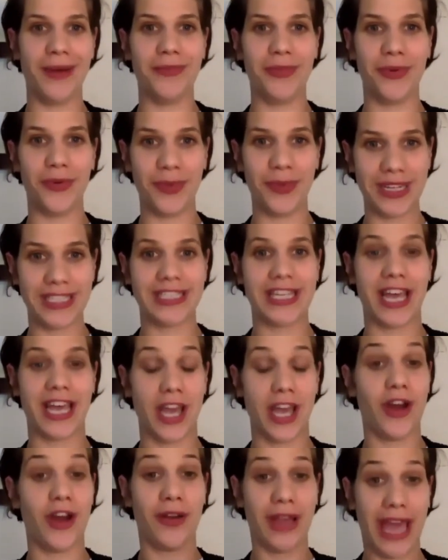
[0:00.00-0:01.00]
we
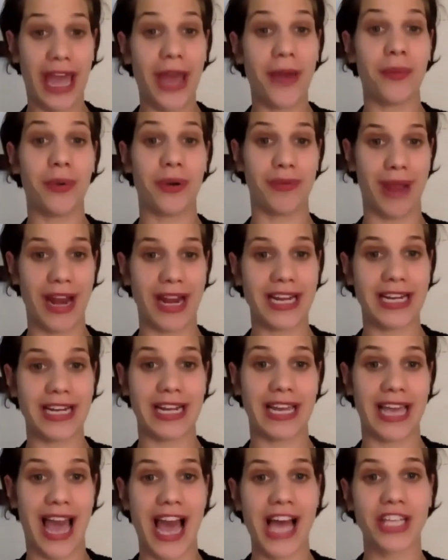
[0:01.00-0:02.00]
say, okay, we're ready
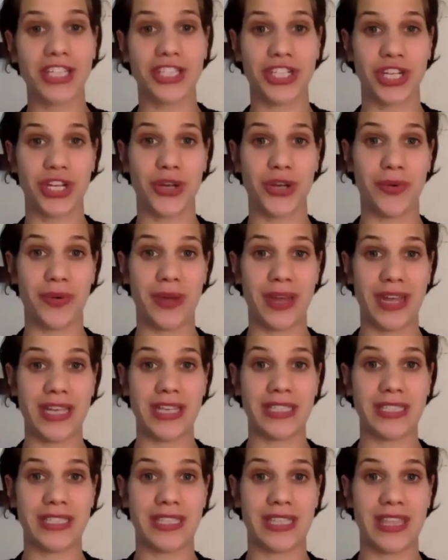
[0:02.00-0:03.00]
to cast you,
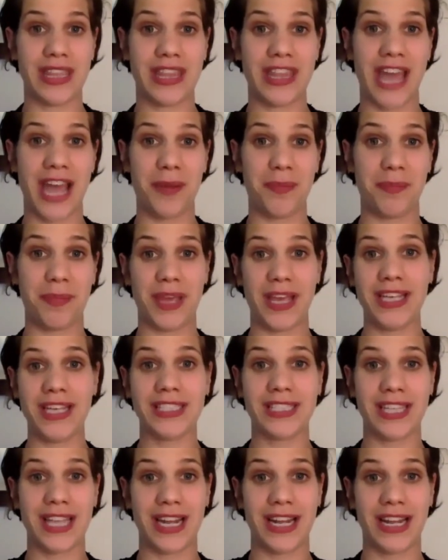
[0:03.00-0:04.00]
is that
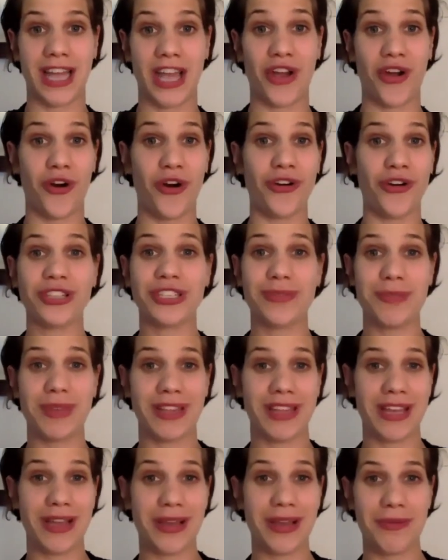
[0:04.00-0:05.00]
piece that like
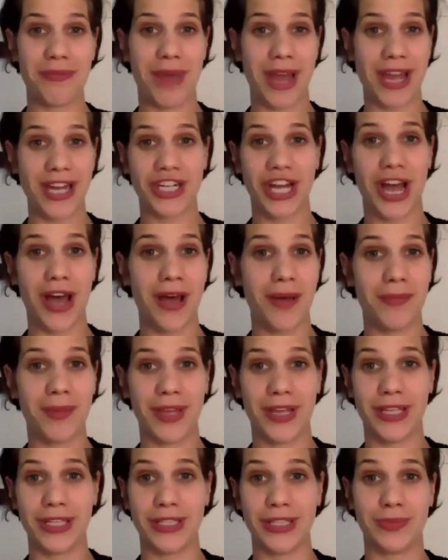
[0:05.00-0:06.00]
ultimately my job
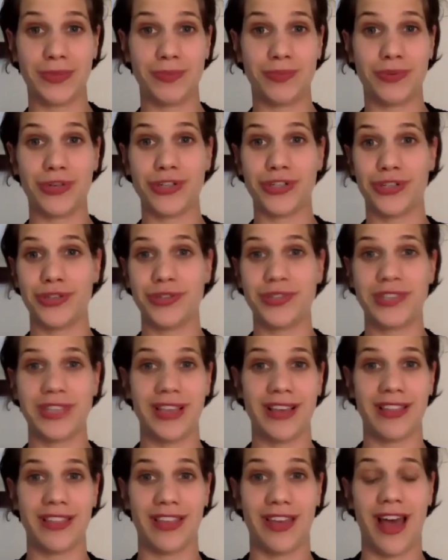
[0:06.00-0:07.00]
is
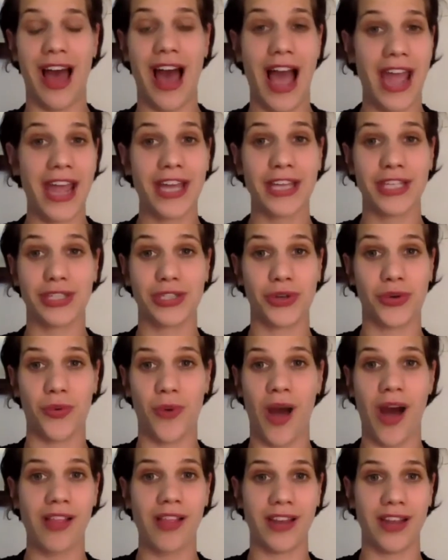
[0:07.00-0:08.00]
producing the highest
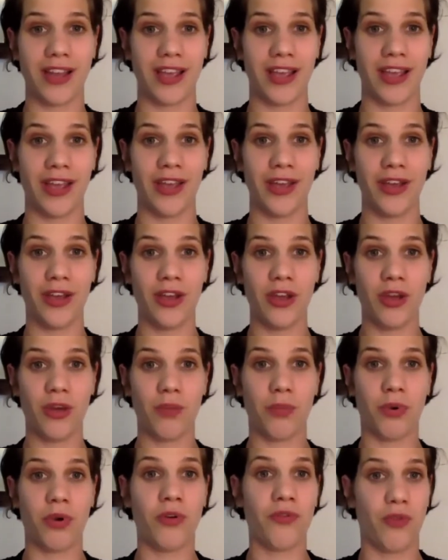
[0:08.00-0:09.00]
quality
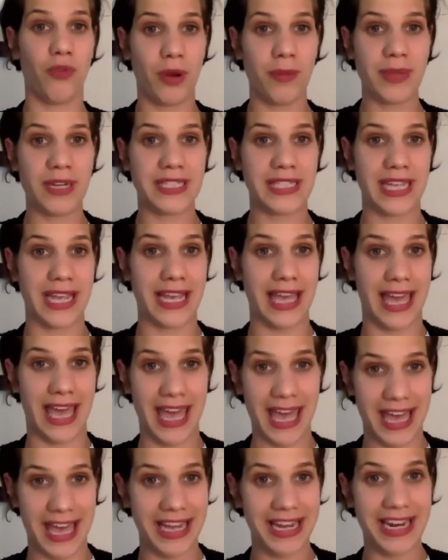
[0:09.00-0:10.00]
performance I
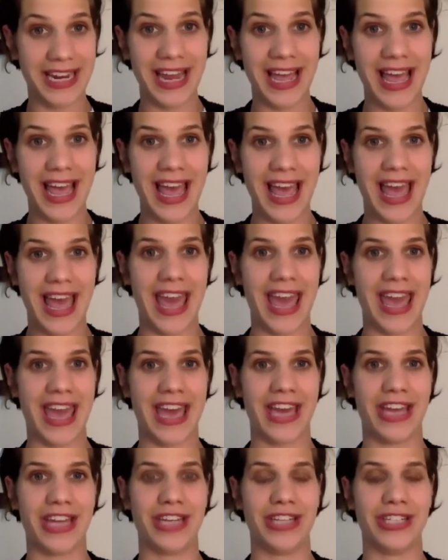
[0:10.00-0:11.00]
can,
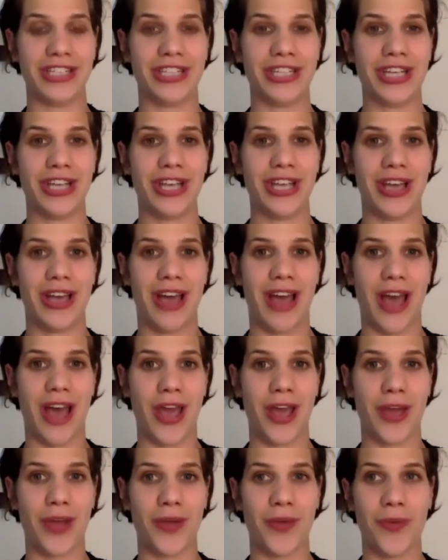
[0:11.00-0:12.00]
and
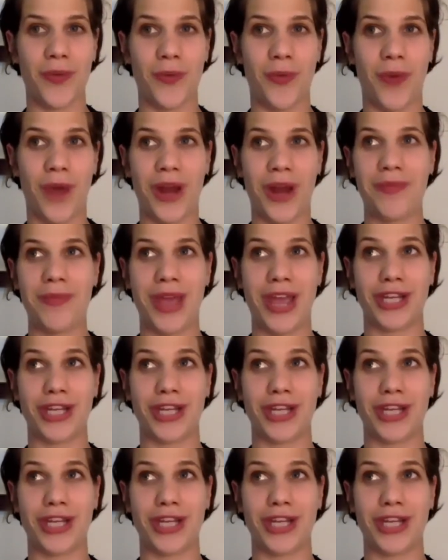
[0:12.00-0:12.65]
I want to make